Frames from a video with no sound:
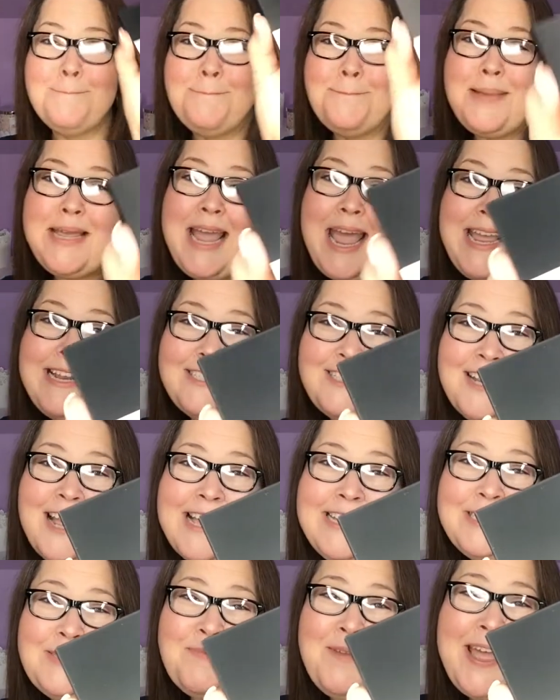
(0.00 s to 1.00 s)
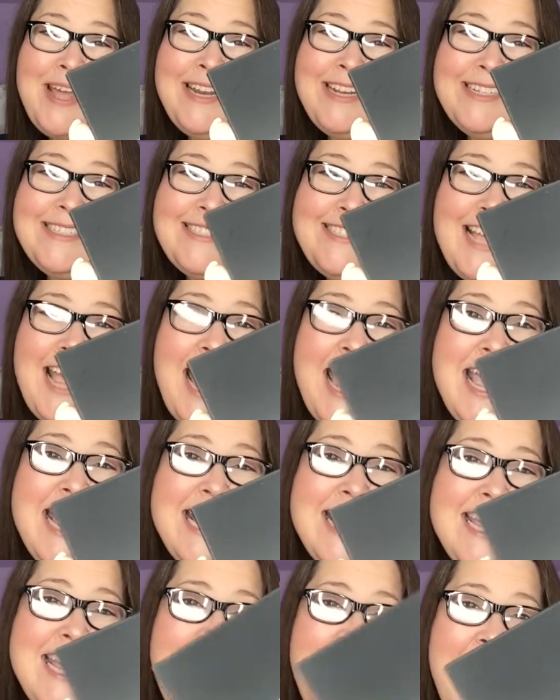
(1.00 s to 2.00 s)
B H Cosmetics.
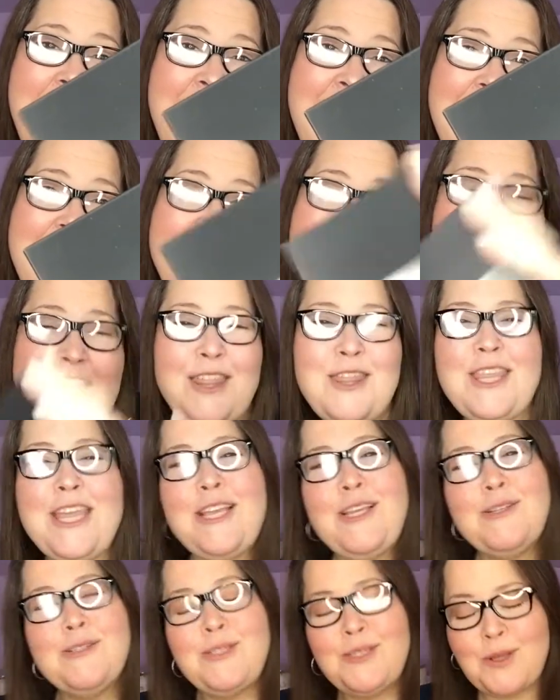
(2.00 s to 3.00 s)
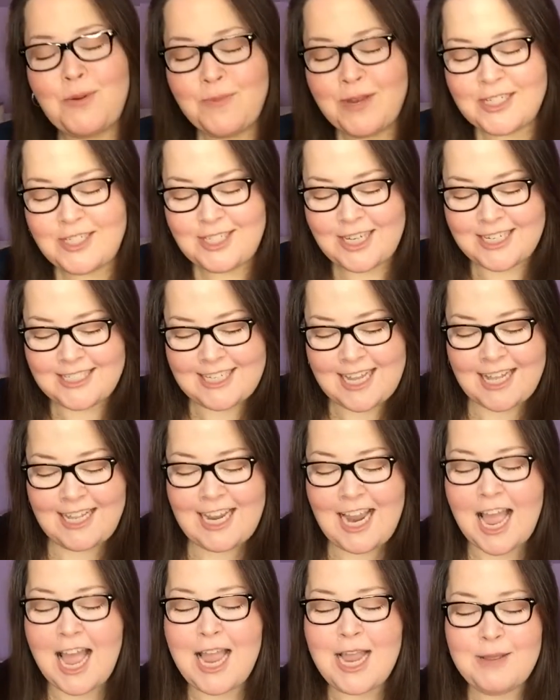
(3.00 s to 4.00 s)
Yay! Thank you so much, Chantelle.
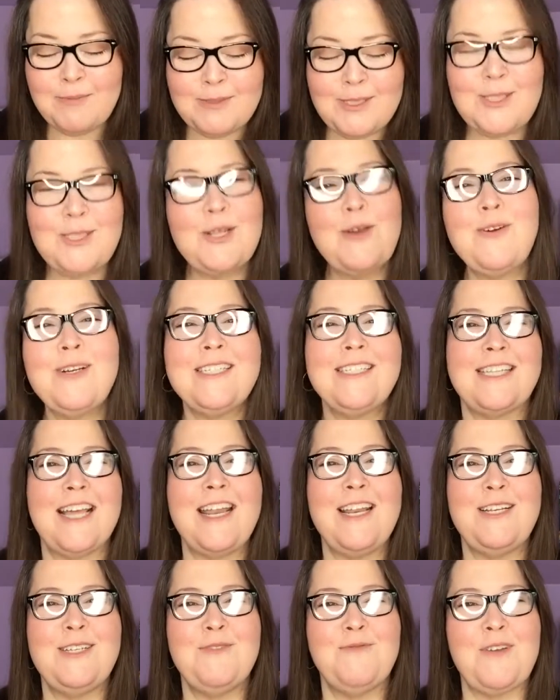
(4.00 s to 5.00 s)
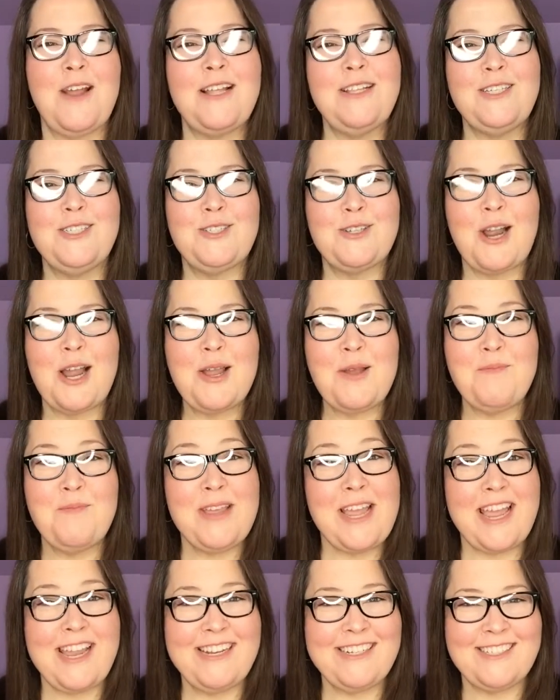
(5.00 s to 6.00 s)
I am so excited to finally try a
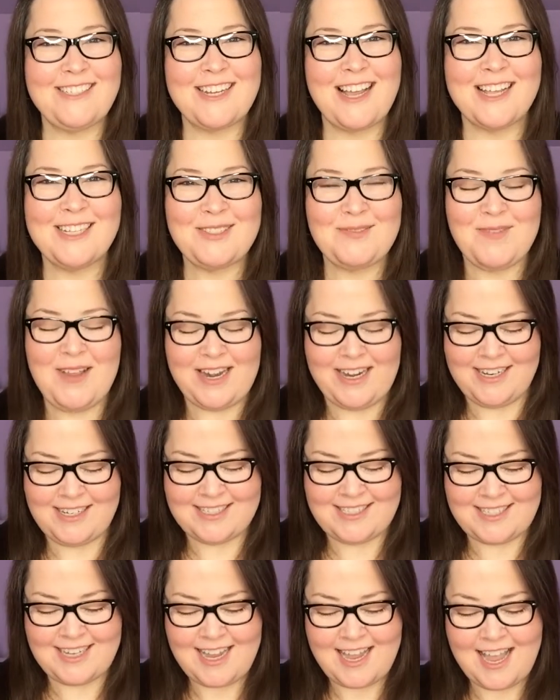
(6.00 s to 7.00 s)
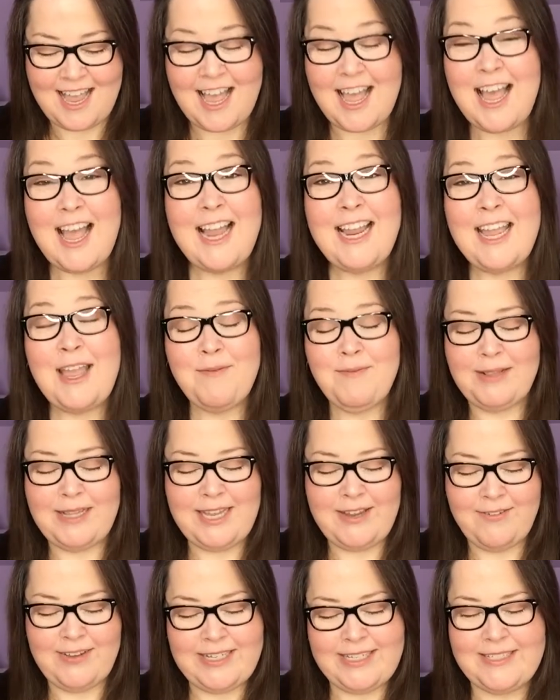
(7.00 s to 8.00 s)
B H Cosmetics. I can't
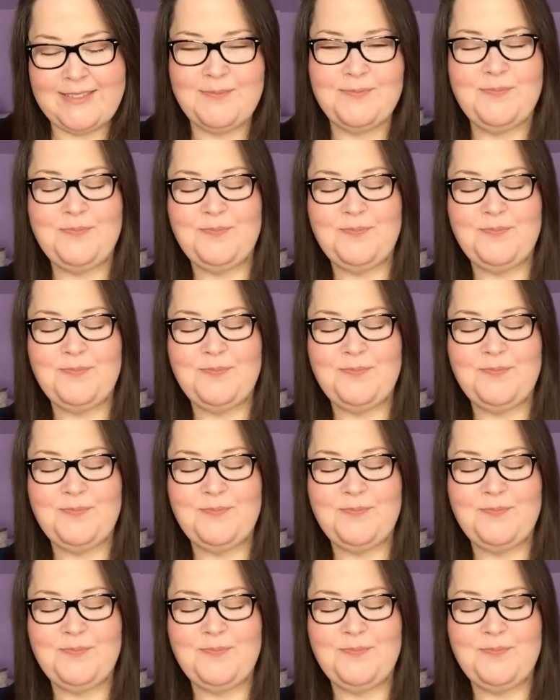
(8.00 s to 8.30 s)
believe it.